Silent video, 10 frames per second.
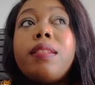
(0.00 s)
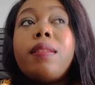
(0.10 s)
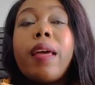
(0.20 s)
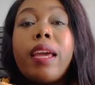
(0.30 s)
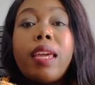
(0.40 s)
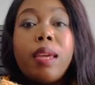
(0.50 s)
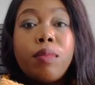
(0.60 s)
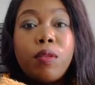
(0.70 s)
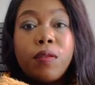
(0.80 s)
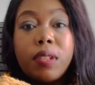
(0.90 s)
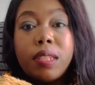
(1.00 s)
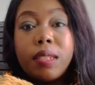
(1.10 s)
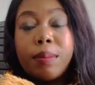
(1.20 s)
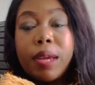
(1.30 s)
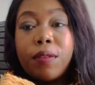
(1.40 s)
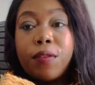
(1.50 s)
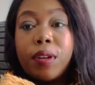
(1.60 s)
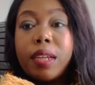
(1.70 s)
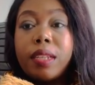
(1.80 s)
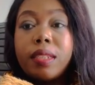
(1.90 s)
I came to visit my
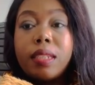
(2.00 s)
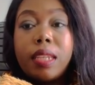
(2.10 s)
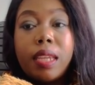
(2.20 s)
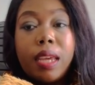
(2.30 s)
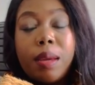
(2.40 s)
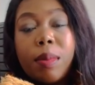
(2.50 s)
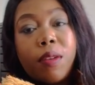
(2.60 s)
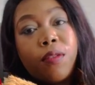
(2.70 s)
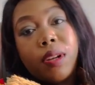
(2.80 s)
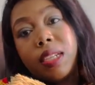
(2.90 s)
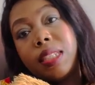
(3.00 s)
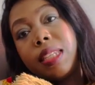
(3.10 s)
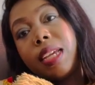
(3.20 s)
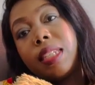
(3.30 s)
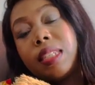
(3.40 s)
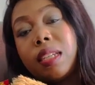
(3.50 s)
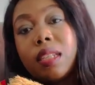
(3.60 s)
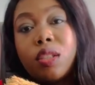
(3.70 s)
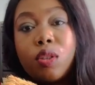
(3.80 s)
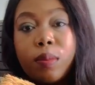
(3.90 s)
friend here. My friend stays
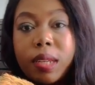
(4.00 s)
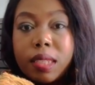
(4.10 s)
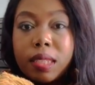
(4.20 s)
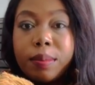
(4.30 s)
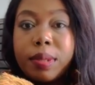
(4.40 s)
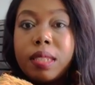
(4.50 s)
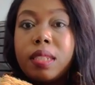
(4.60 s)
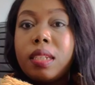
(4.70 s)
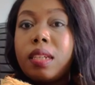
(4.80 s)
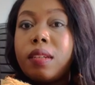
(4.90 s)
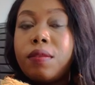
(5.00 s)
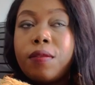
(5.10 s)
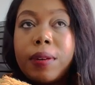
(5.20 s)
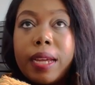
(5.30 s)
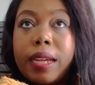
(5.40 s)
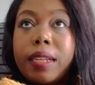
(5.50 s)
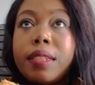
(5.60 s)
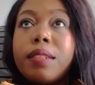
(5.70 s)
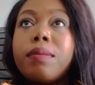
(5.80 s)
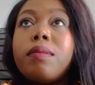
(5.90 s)
in Joburg CBD,
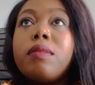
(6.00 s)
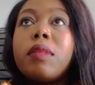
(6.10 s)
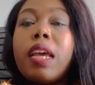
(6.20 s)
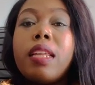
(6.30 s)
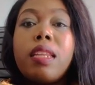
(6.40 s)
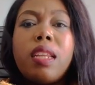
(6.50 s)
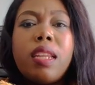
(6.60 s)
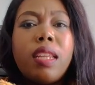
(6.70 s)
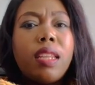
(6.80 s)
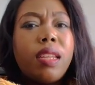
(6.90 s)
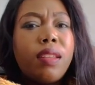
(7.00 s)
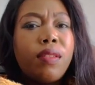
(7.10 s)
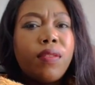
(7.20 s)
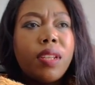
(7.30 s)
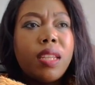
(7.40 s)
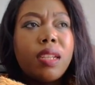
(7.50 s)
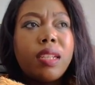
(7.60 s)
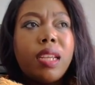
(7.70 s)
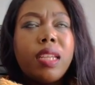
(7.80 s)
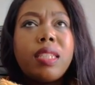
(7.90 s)
fine. And then in the
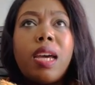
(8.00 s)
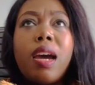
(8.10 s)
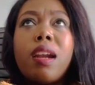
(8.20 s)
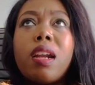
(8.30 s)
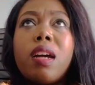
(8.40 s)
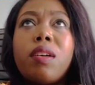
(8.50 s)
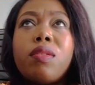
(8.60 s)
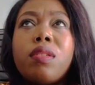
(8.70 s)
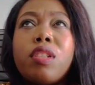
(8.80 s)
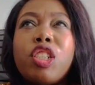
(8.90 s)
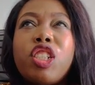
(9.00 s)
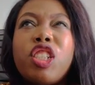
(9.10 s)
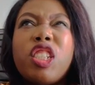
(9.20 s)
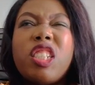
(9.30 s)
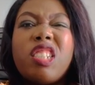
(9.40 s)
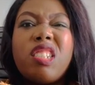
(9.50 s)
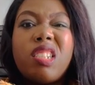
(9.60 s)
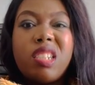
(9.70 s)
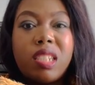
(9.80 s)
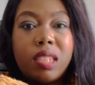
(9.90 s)
evening, later around
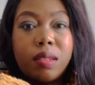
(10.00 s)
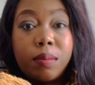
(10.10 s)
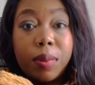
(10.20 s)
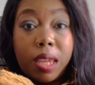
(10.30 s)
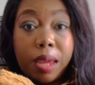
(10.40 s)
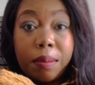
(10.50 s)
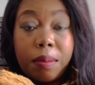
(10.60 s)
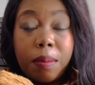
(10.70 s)
6 p.m.,